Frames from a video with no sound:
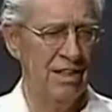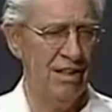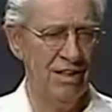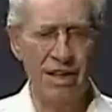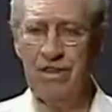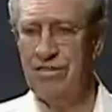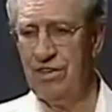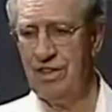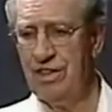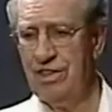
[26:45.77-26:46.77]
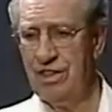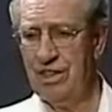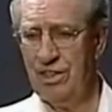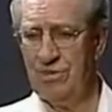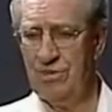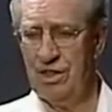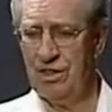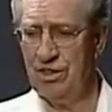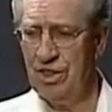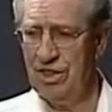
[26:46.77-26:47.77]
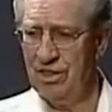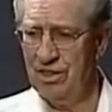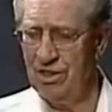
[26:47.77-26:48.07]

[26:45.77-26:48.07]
And I feel, I am not saying that